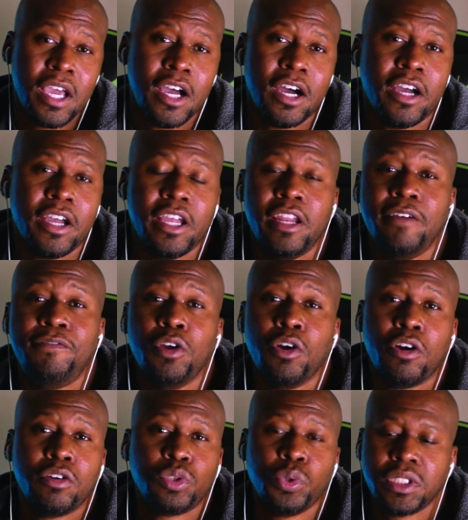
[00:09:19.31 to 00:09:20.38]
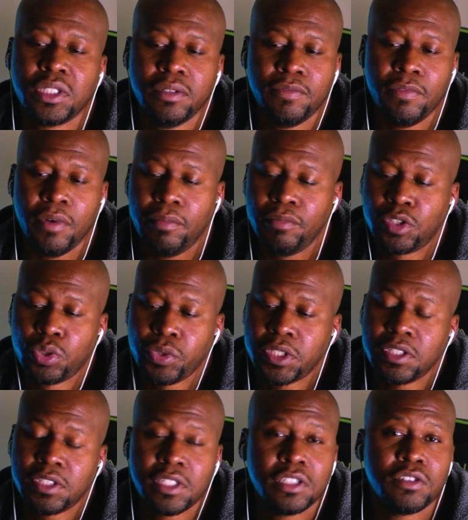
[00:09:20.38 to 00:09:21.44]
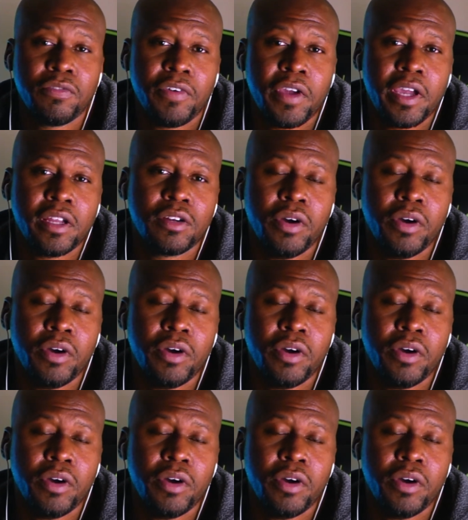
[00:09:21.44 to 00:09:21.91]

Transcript: Uh, and if you're a Twisted uh, Twisted Sister fan,